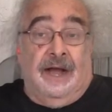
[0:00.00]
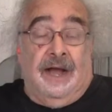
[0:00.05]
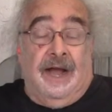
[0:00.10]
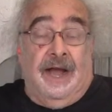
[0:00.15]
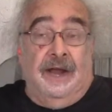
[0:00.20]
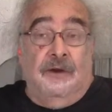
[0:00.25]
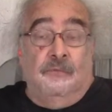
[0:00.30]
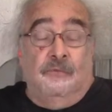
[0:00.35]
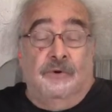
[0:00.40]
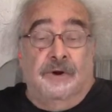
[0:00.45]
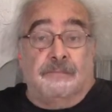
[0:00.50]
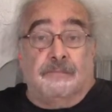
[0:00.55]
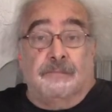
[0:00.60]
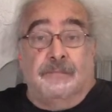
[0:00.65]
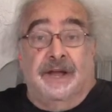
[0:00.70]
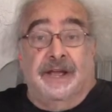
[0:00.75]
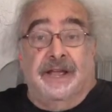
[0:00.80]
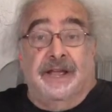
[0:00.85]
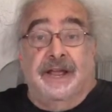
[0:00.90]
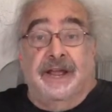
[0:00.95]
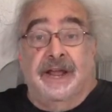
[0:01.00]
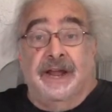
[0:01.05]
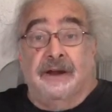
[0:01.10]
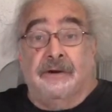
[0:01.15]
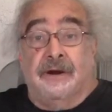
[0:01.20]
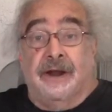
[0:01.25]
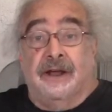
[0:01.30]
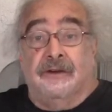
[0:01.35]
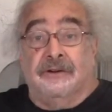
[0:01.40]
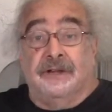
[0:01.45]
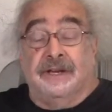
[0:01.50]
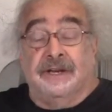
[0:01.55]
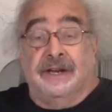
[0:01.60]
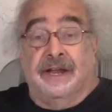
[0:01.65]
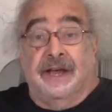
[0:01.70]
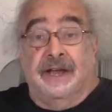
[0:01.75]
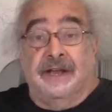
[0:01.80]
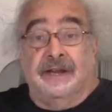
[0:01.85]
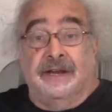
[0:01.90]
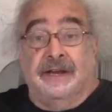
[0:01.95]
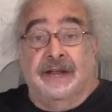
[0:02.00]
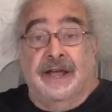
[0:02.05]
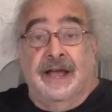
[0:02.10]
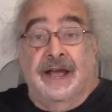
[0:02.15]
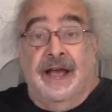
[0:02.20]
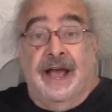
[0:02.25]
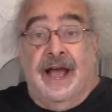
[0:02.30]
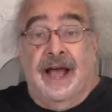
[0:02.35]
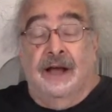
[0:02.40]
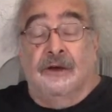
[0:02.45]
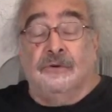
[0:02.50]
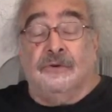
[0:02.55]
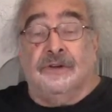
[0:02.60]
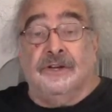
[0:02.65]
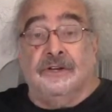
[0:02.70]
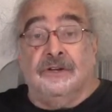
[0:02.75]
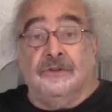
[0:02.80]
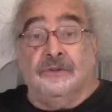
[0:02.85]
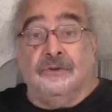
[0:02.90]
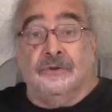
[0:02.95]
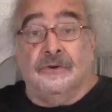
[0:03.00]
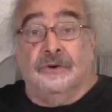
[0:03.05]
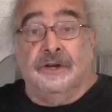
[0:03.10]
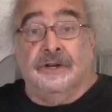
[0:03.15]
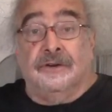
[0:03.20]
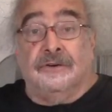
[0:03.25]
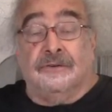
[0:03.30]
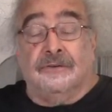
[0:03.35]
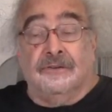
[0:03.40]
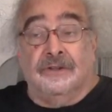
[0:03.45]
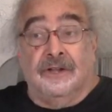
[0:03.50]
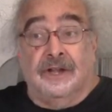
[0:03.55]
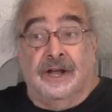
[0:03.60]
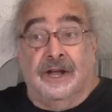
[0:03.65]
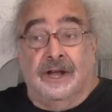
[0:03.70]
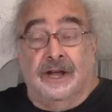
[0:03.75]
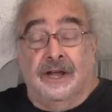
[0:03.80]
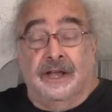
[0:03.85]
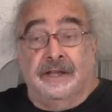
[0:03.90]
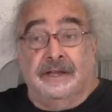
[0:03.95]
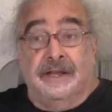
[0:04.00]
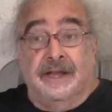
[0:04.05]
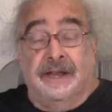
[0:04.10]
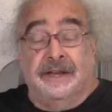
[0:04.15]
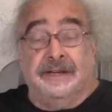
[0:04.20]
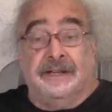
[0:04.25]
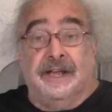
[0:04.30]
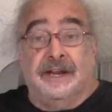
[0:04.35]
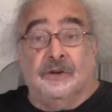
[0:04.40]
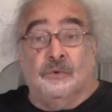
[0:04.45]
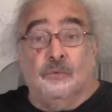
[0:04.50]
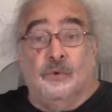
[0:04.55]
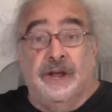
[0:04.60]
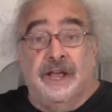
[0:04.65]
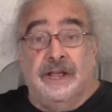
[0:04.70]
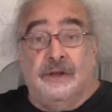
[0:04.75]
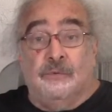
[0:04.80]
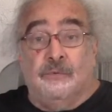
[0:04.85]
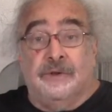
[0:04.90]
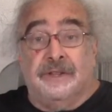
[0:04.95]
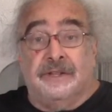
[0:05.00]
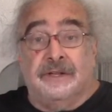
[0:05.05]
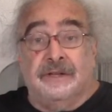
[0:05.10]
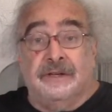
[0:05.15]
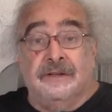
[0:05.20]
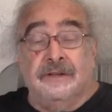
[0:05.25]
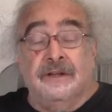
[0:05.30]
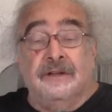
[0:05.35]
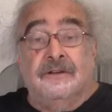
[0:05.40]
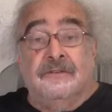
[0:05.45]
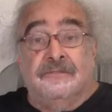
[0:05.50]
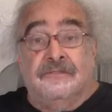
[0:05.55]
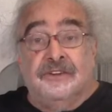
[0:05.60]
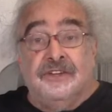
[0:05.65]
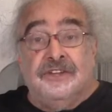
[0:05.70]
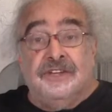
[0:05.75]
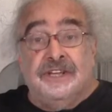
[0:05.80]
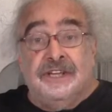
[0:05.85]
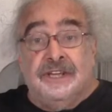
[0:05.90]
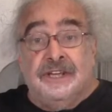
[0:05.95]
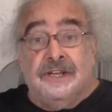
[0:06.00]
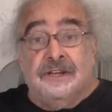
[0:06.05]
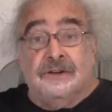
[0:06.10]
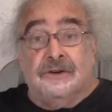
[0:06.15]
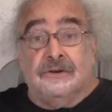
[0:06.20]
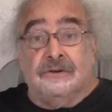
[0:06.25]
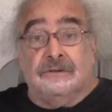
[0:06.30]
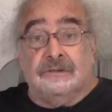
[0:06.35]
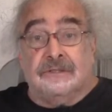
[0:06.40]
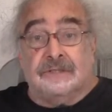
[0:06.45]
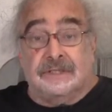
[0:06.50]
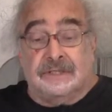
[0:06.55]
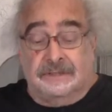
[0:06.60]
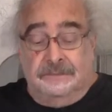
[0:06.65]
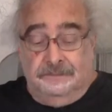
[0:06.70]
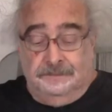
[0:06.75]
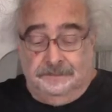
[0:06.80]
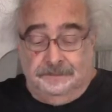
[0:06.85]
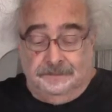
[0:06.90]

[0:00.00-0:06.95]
I rip my hair out at night. How can a lawyer lie and get away with it for years?